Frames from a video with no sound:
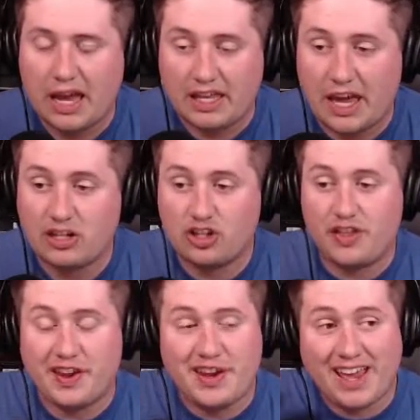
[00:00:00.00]
I catch
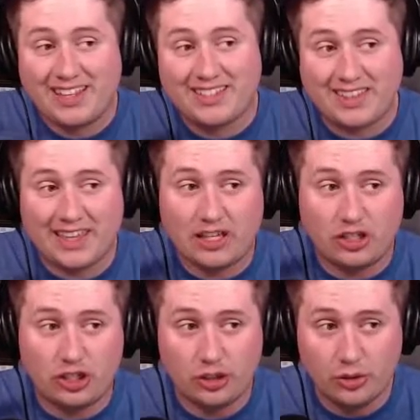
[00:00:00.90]
the next
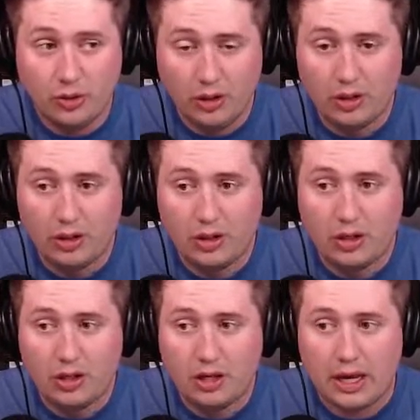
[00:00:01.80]
thing too,
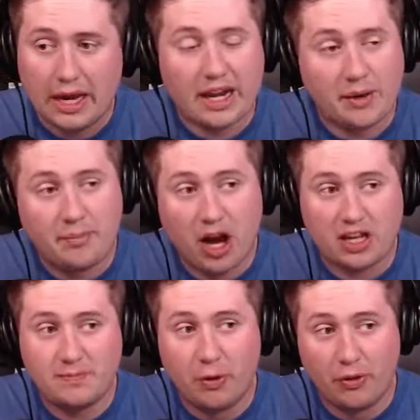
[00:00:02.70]
and I
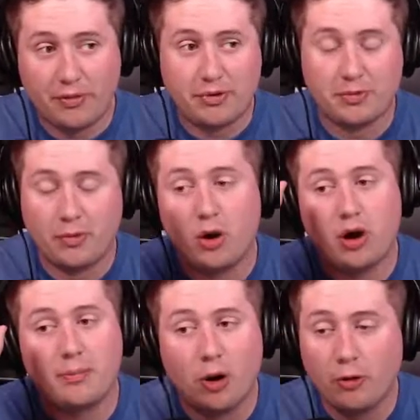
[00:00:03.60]
box both and put them
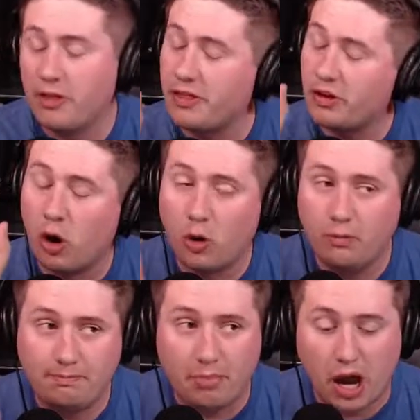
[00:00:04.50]
both in their
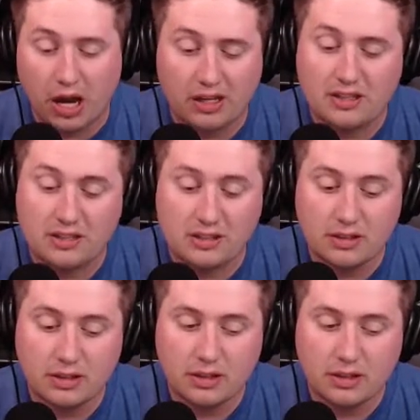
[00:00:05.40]
own box.